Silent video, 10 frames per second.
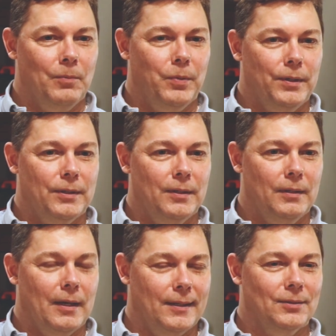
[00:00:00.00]
but then
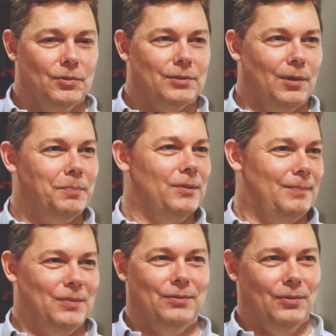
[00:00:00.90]
I can just open
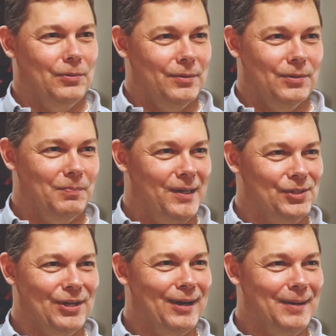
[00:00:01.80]
up the door to my
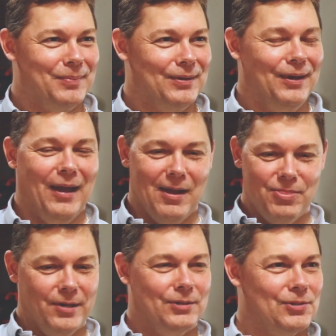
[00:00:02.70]
shop and
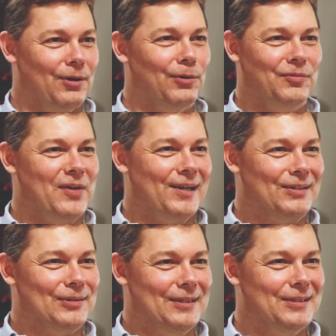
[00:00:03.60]
there's the whole
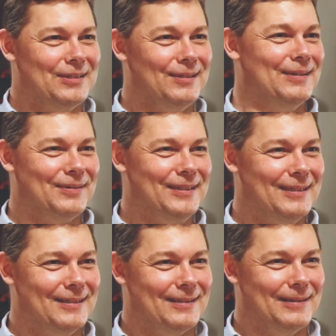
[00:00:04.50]
factory sitting right
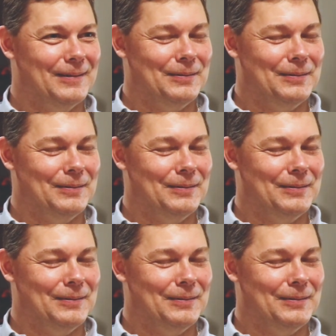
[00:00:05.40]
there.